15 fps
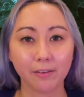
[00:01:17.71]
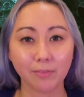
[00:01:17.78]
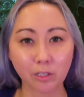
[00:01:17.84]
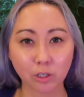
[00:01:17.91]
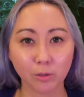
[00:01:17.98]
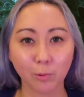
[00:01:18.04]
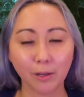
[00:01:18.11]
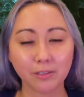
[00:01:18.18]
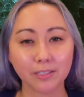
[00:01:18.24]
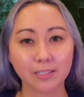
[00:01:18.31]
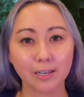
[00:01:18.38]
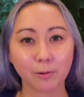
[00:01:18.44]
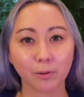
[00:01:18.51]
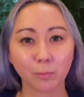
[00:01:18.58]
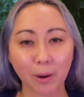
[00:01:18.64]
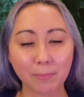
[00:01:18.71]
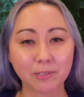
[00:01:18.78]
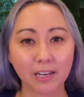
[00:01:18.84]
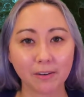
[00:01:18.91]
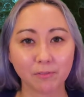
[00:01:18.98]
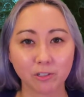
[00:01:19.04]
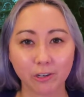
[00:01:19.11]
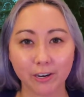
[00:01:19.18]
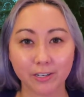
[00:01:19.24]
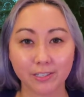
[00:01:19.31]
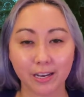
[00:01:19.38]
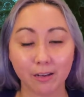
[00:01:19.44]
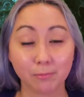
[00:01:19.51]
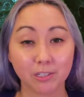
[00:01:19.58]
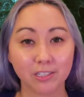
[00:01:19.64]
official Walt Disney World website for Trader
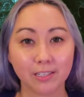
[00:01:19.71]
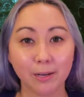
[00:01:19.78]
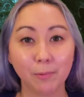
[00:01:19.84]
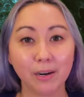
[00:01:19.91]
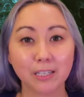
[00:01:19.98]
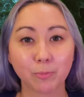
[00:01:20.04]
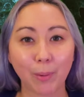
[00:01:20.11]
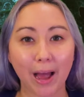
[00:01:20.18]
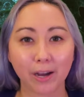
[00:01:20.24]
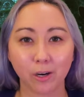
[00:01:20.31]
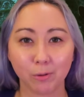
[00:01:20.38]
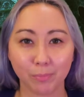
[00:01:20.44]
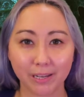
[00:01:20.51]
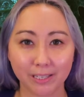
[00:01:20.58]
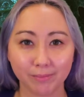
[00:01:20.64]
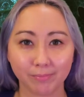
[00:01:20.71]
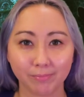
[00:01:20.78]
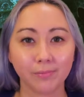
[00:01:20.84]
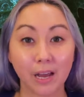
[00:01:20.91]
Sam's to see when it's back open.